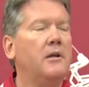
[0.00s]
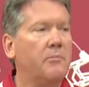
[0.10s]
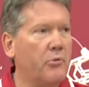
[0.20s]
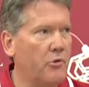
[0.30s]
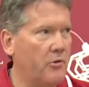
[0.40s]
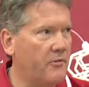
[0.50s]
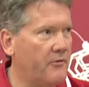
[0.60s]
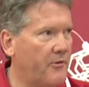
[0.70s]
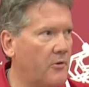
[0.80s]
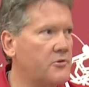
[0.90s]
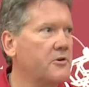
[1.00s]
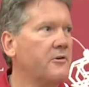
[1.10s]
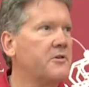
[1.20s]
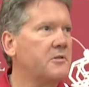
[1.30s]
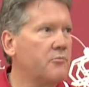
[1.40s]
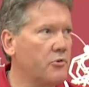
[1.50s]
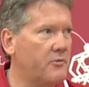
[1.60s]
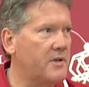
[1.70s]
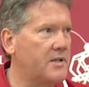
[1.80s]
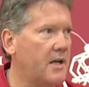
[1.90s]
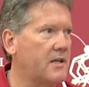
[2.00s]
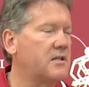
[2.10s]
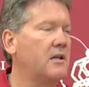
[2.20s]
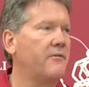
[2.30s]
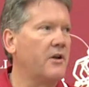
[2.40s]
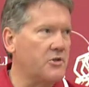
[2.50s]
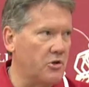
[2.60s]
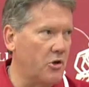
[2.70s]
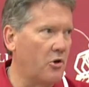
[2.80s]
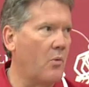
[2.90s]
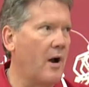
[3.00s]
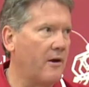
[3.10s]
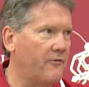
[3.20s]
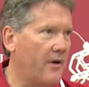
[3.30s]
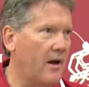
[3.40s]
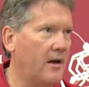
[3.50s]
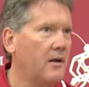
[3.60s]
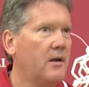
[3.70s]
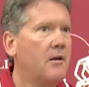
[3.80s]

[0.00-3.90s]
improve the phone service, improve the texting, eventually go to Wi-Fi,